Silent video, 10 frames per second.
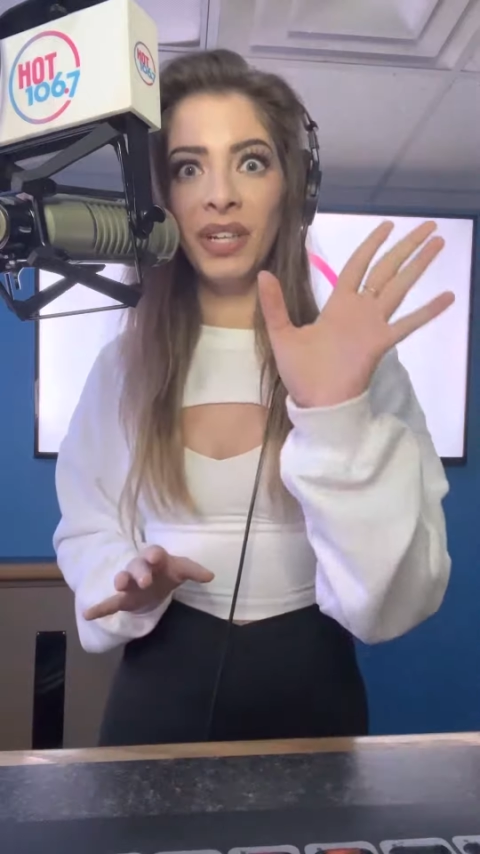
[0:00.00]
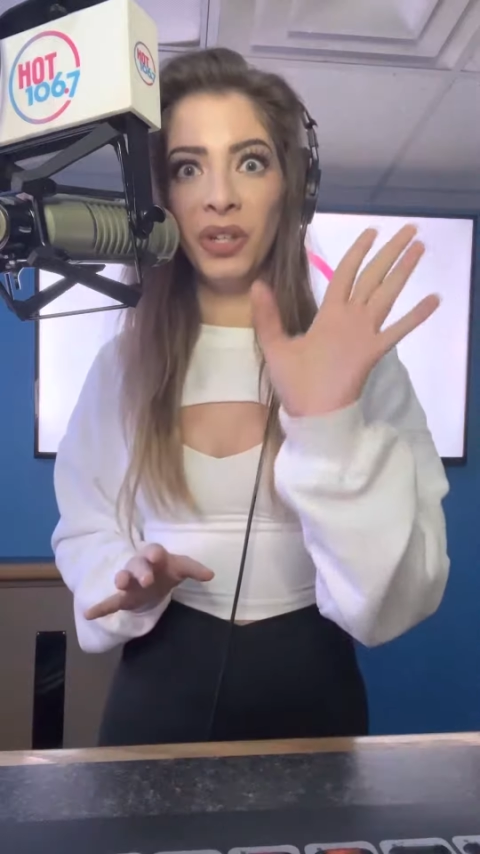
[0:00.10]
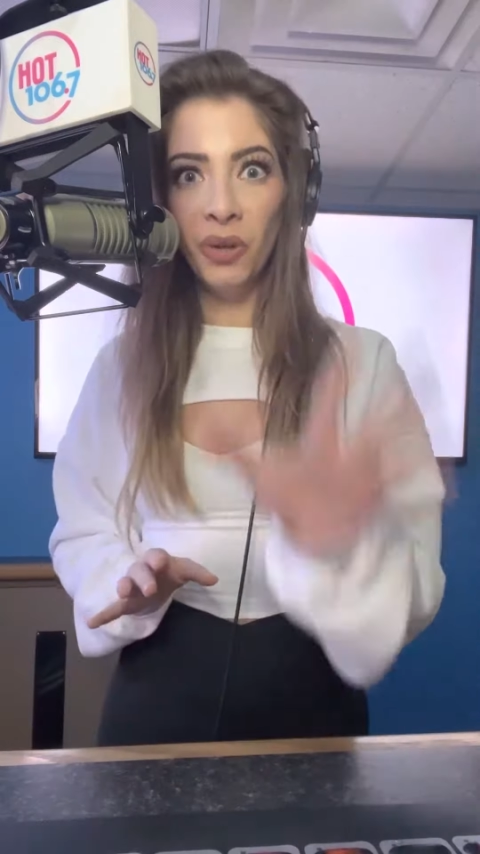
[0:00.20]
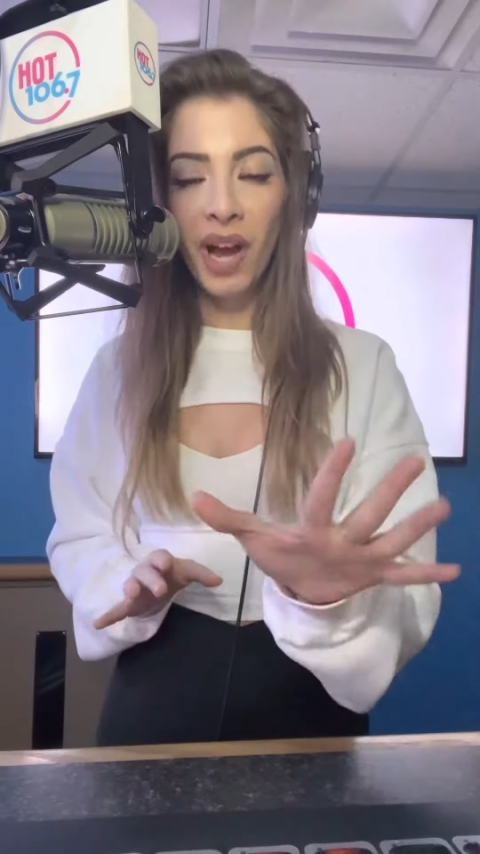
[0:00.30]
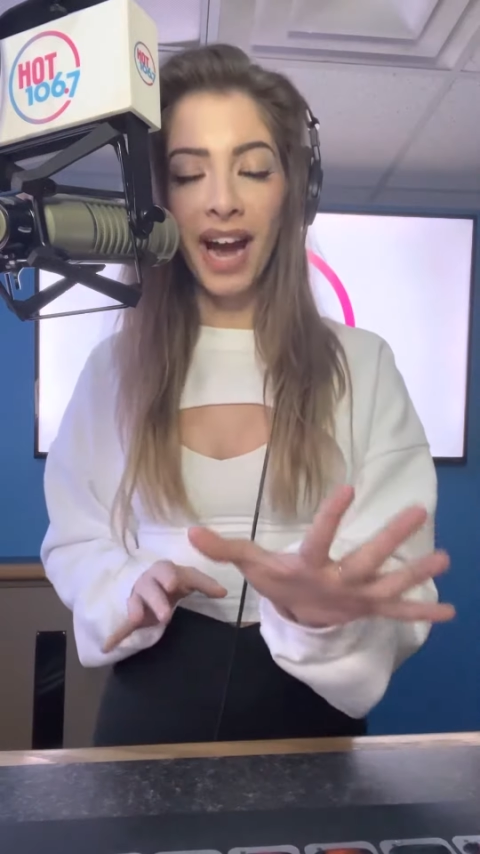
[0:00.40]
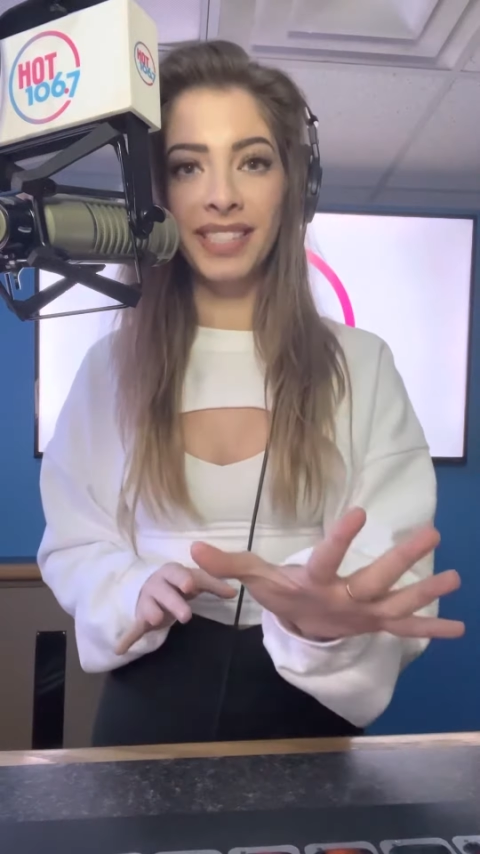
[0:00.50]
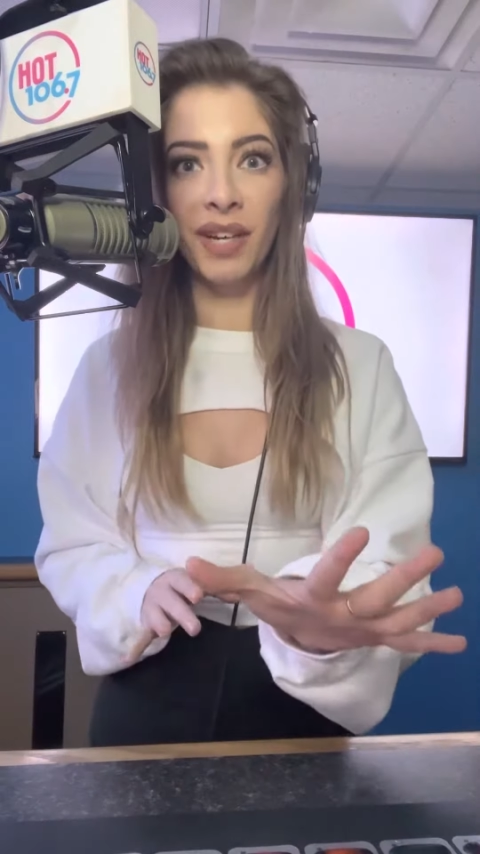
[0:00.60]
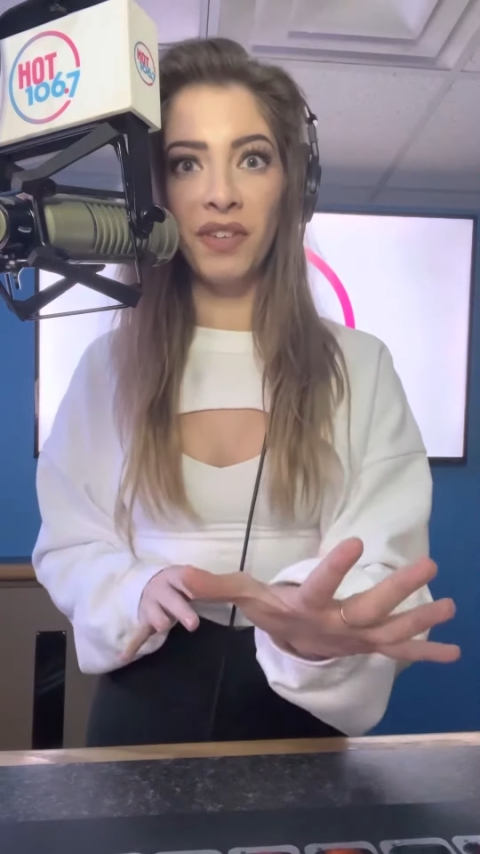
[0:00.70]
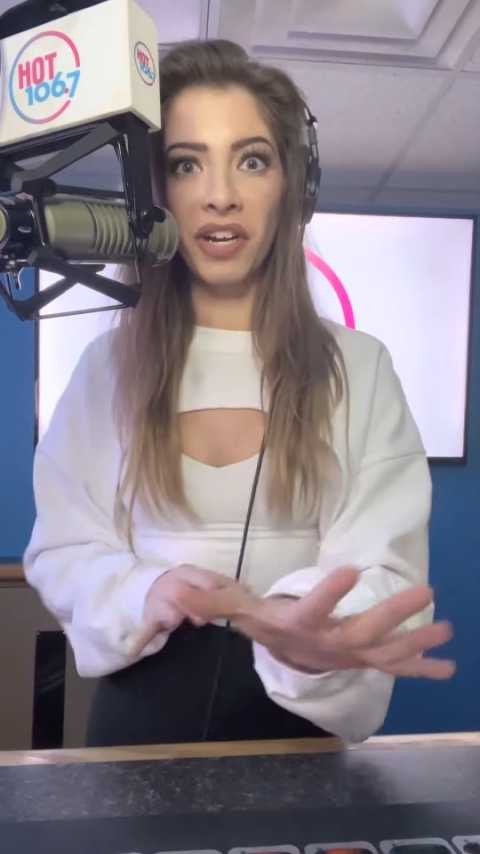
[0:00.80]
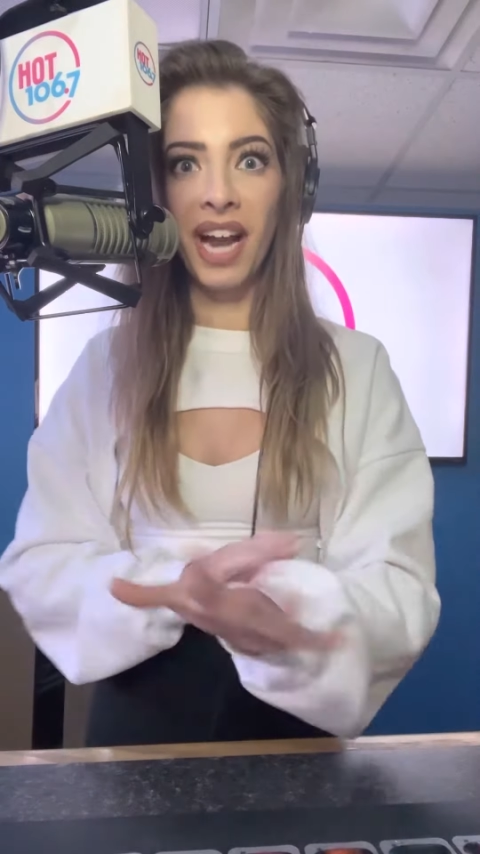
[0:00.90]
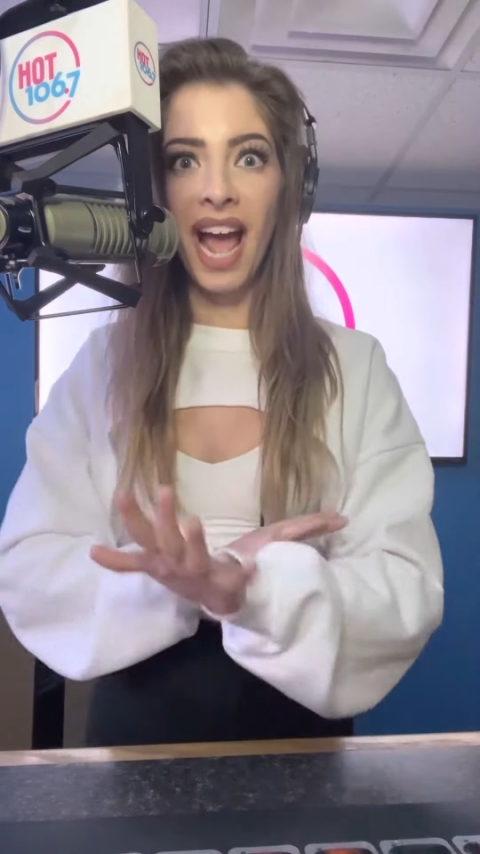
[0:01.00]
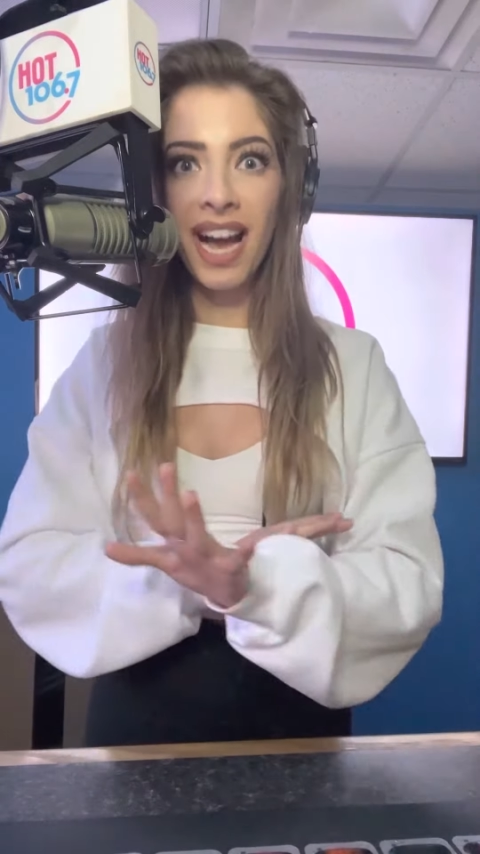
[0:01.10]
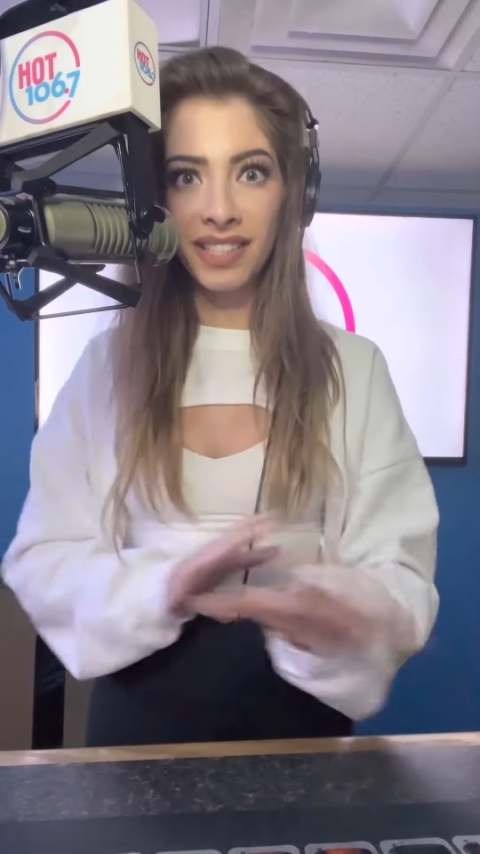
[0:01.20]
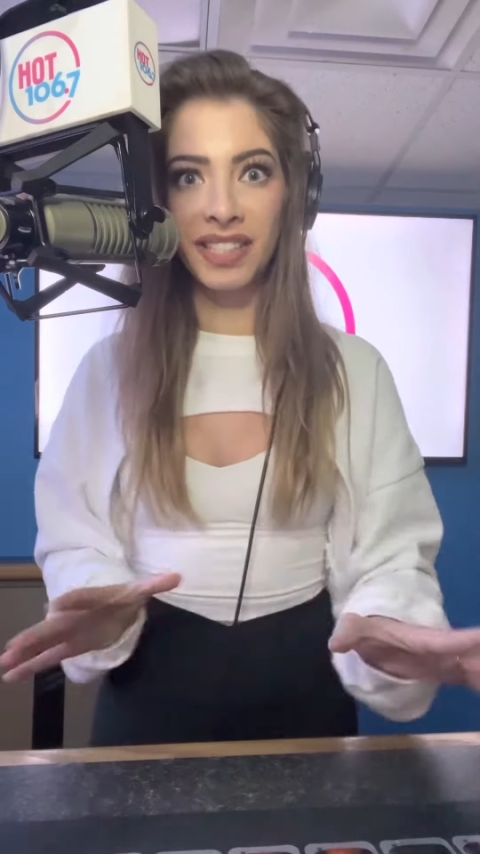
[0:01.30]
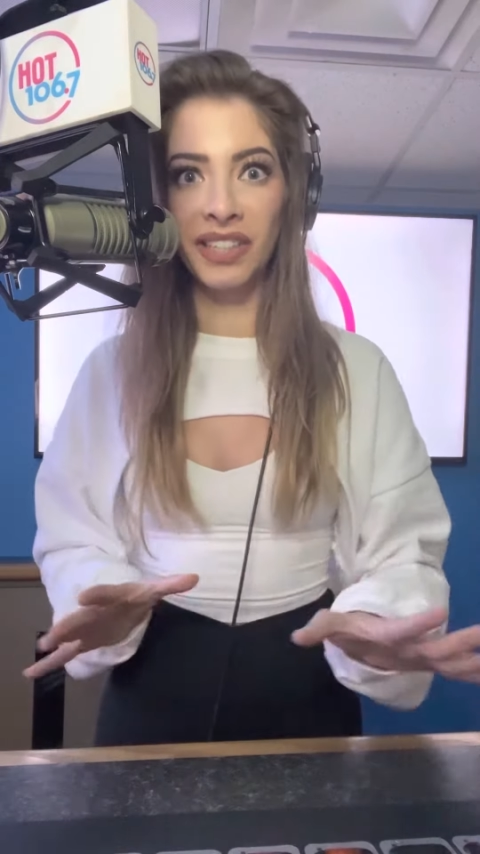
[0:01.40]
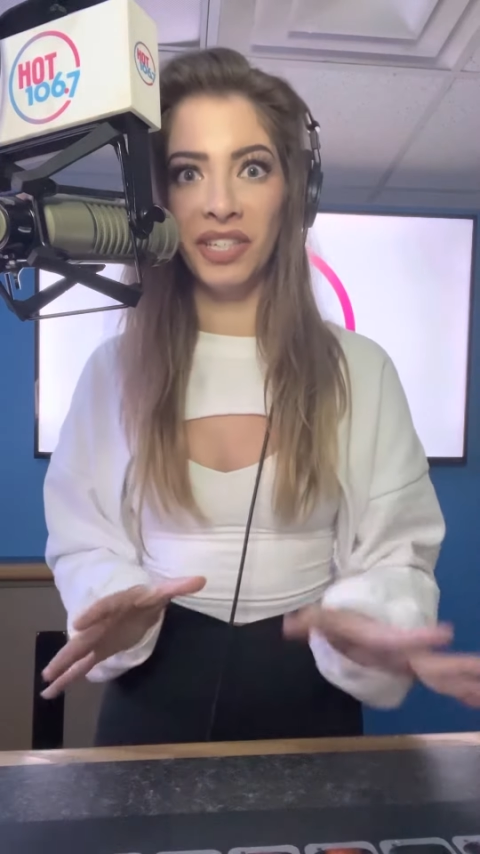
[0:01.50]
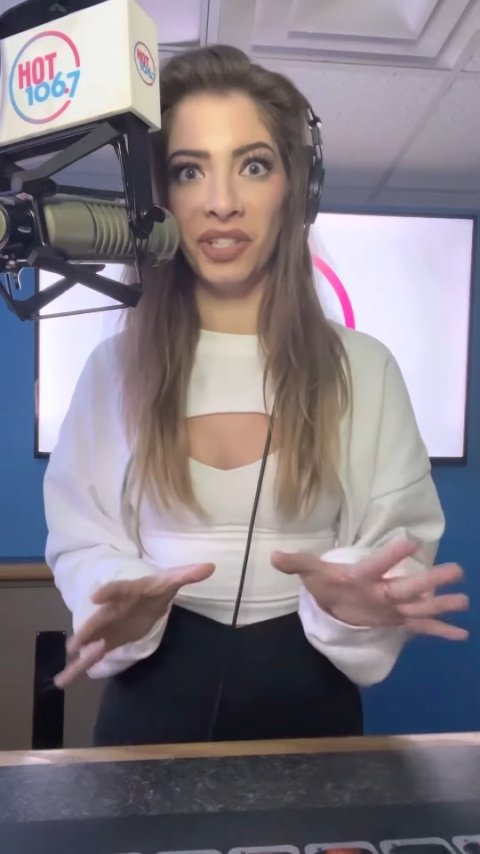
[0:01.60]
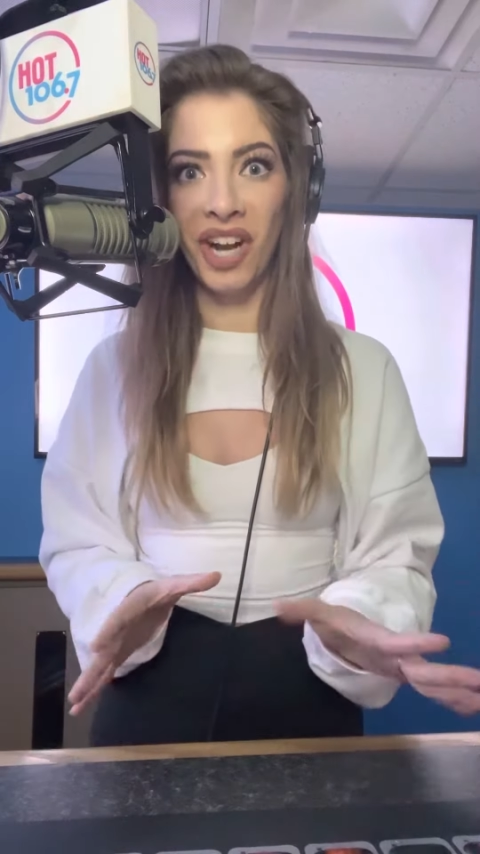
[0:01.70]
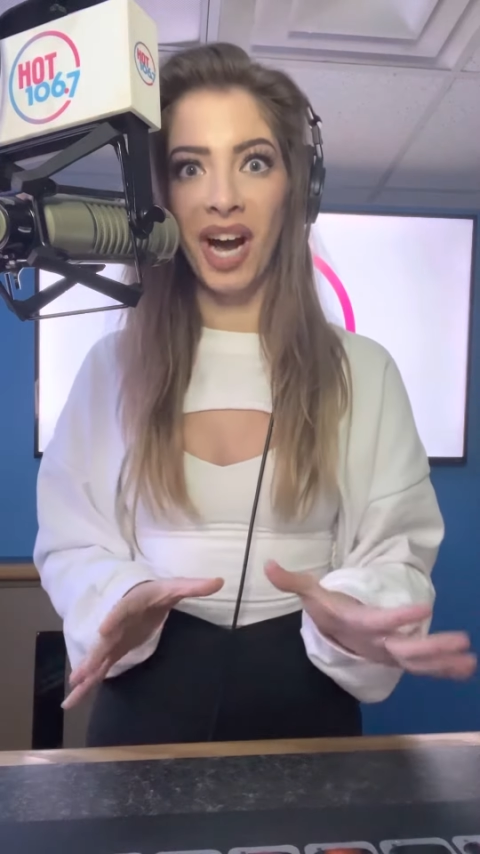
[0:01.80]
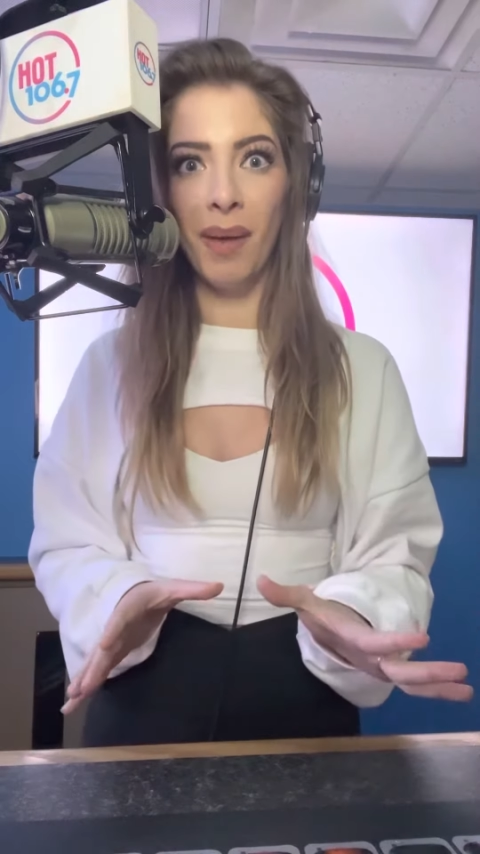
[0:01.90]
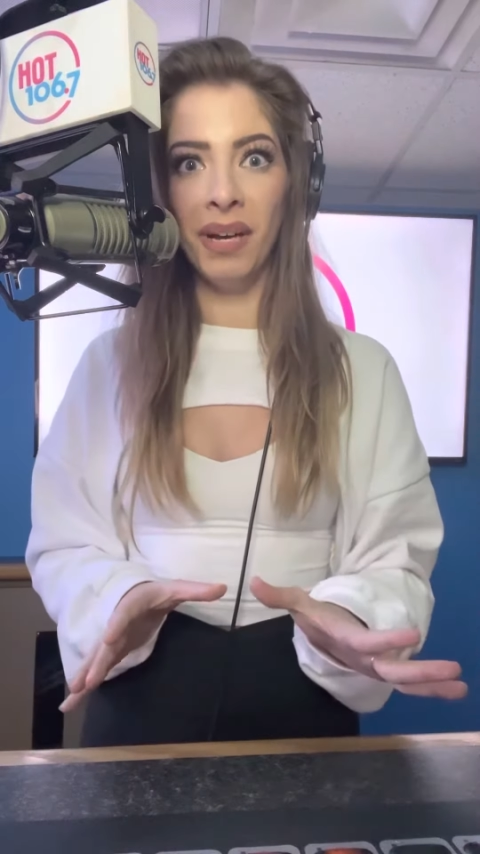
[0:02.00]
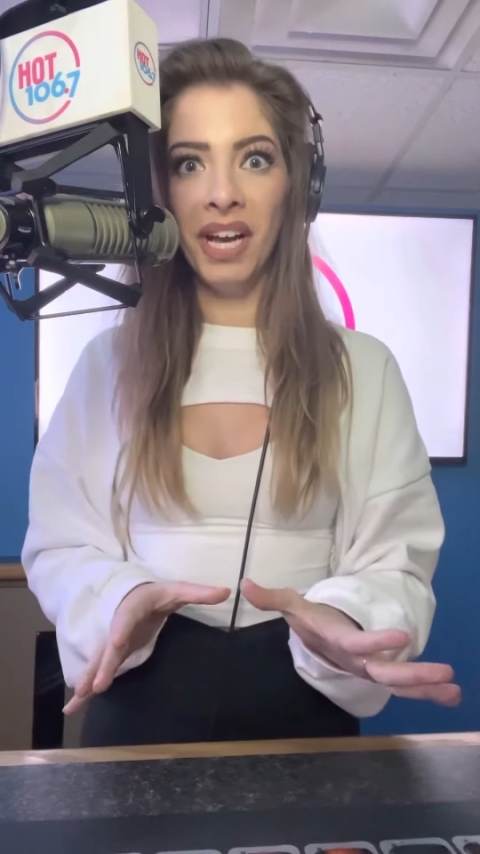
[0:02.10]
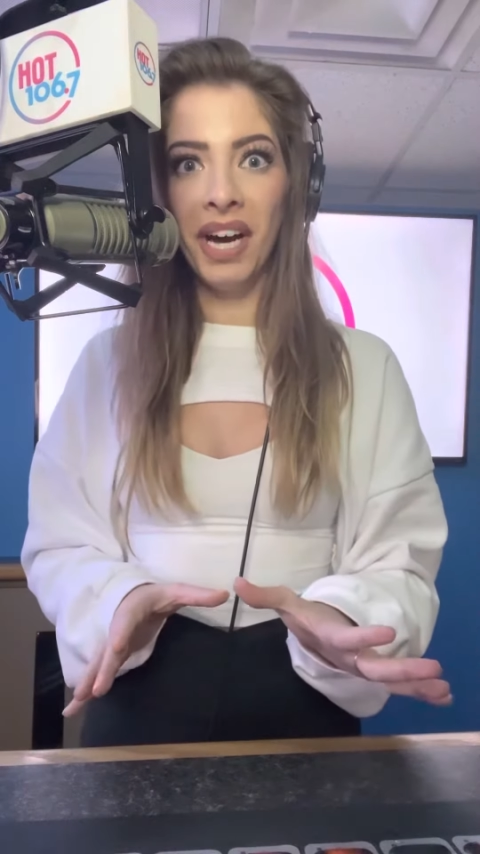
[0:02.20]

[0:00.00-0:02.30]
You guys have done an excellent job